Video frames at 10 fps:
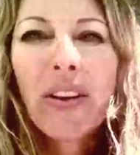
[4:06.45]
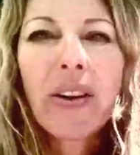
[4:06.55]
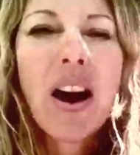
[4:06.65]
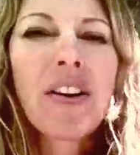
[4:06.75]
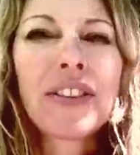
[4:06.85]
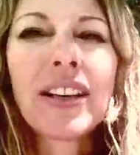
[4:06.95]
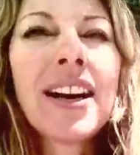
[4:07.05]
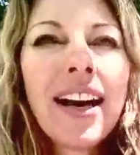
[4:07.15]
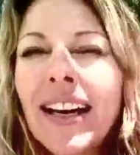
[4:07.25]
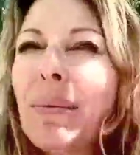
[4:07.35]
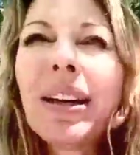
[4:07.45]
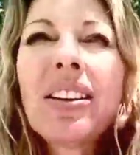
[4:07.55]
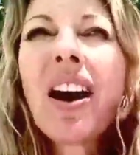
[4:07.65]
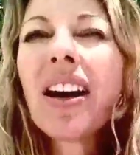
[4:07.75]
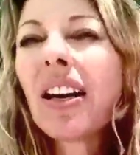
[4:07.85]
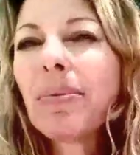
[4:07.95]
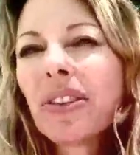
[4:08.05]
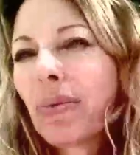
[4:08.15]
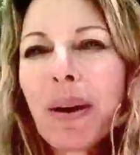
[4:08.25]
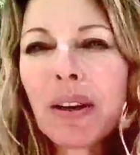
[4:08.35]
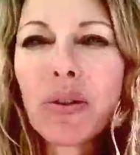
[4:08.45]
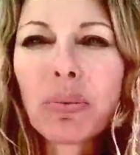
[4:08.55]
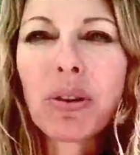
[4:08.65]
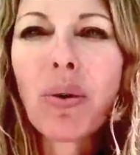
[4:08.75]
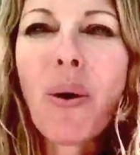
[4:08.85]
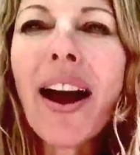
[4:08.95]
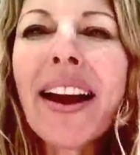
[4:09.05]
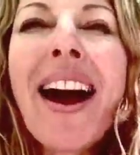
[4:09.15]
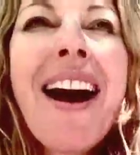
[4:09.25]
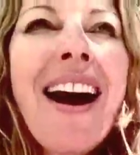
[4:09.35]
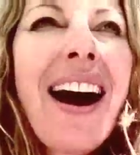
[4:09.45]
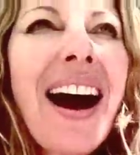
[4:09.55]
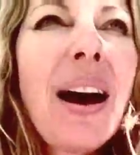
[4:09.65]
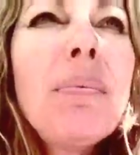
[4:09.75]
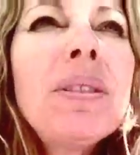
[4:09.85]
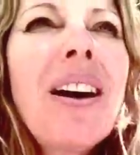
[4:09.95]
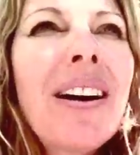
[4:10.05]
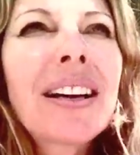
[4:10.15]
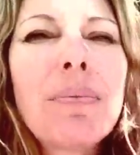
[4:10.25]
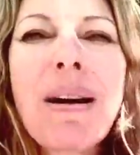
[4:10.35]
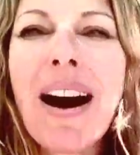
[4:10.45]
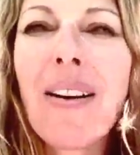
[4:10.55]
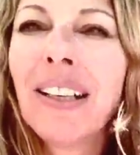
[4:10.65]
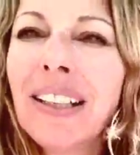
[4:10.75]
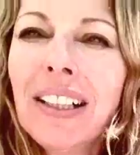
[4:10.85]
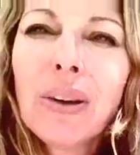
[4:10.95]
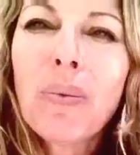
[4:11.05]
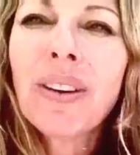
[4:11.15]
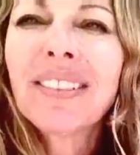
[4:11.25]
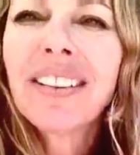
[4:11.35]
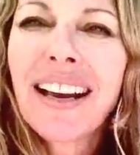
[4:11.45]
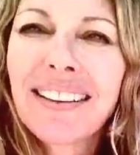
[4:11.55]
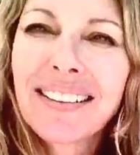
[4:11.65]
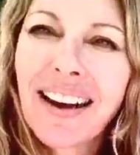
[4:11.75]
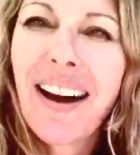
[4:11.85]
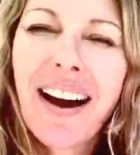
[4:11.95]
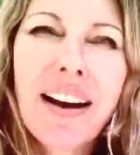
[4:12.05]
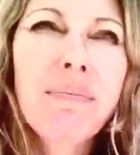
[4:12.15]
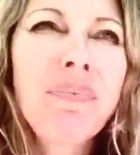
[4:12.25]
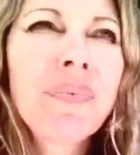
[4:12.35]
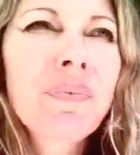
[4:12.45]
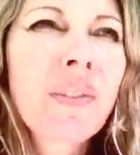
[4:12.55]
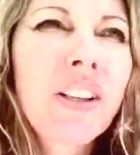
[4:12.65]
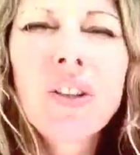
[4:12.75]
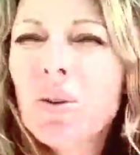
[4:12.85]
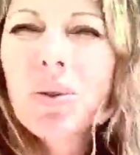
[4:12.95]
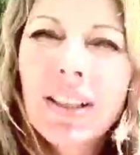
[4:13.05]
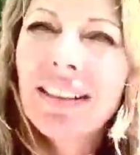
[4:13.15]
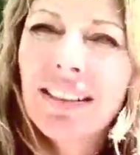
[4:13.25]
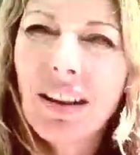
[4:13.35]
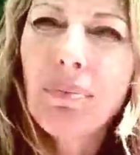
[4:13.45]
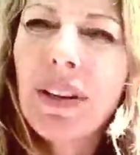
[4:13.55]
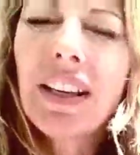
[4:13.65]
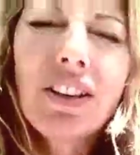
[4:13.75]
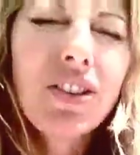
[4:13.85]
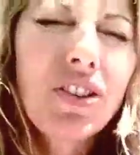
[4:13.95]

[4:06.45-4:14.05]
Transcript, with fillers: very often. And I'm not talking just about a trip to Hawaii. I'm talking about when's the last time you did something